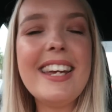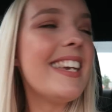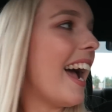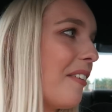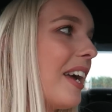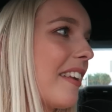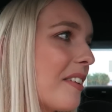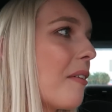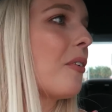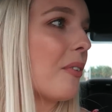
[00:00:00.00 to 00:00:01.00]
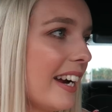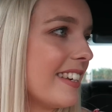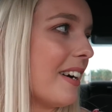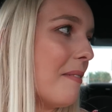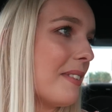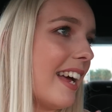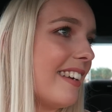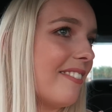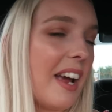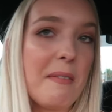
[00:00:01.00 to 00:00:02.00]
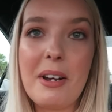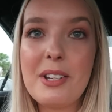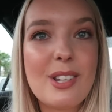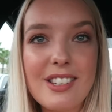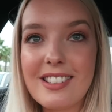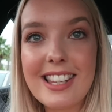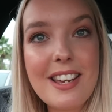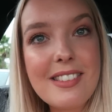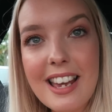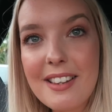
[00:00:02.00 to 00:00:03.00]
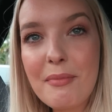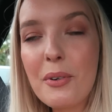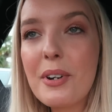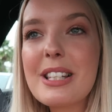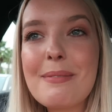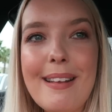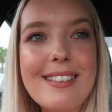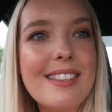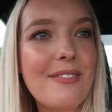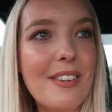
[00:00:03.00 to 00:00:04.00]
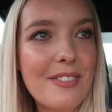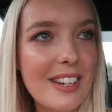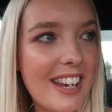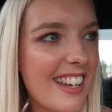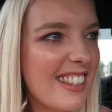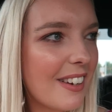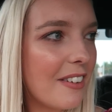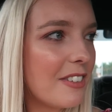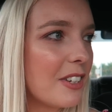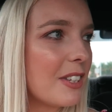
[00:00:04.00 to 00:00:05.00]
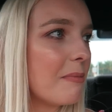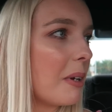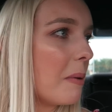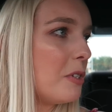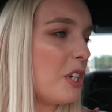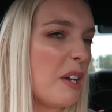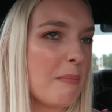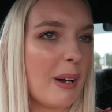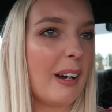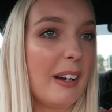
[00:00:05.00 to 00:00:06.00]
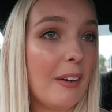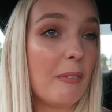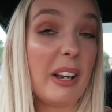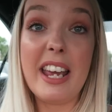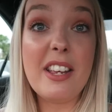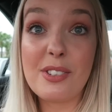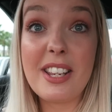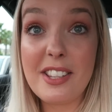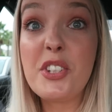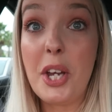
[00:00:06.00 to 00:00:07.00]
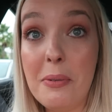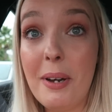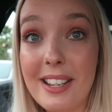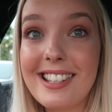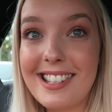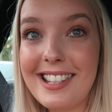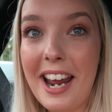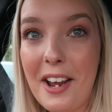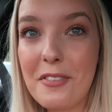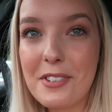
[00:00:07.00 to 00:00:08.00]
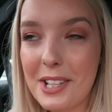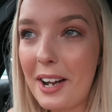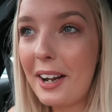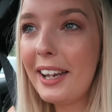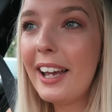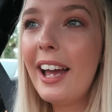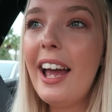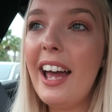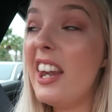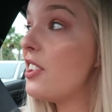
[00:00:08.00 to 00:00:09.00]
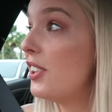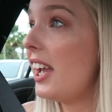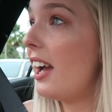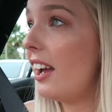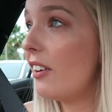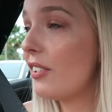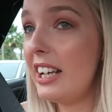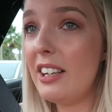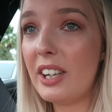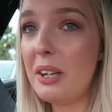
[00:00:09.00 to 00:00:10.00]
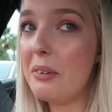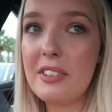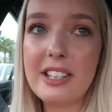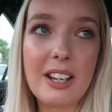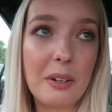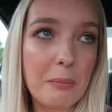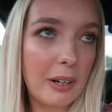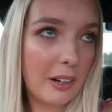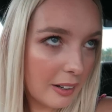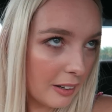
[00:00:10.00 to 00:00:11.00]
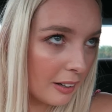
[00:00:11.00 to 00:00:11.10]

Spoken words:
Yeah, we had great times there, didn't we? But it just keeps getting more expensive every year, so it's just sometimes cheaper. Well, it's cheaper to stay off site, unless you get really lucky with a deal, but.